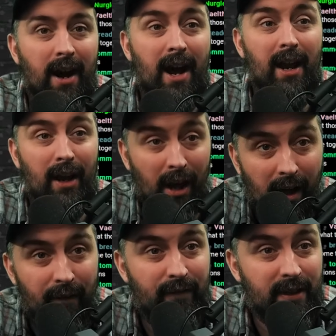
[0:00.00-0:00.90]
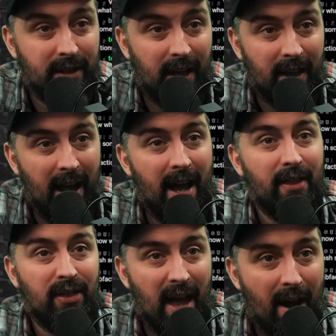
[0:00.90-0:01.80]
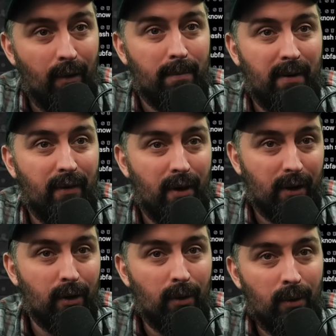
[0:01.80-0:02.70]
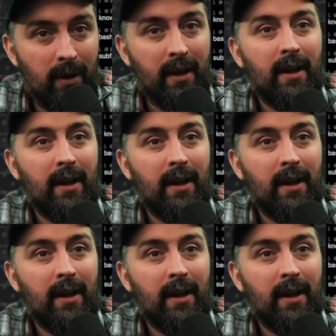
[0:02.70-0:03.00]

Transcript: I love to see that. That would be very cool.